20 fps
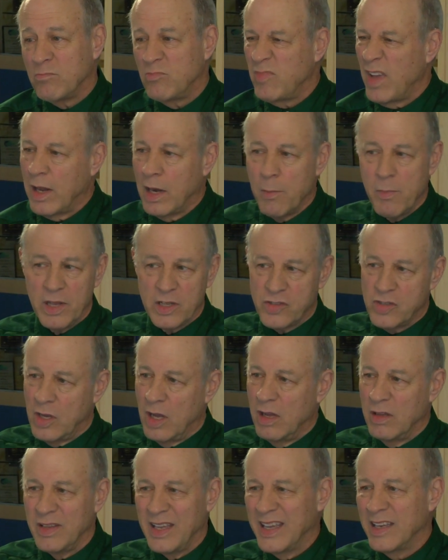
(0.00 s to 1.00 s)
elements
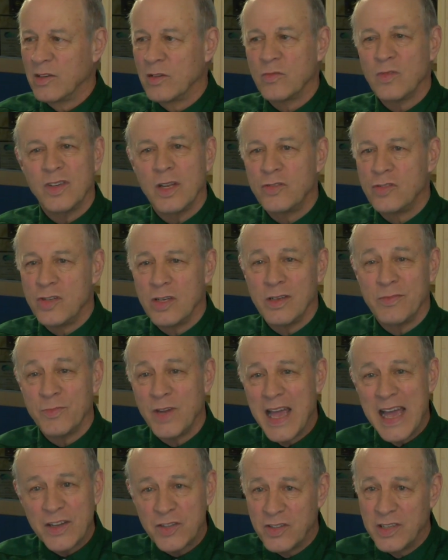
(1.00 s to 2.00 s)
uh, in
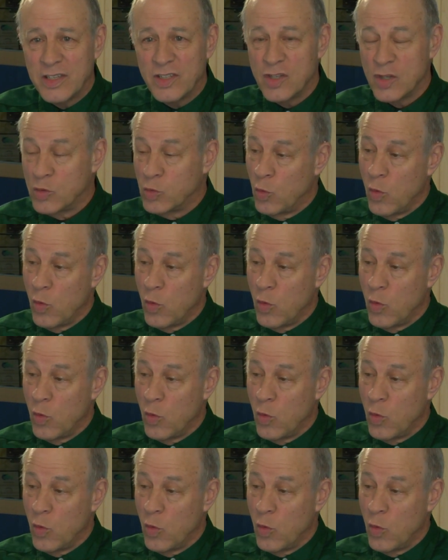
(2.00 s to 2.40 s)
gymnastics as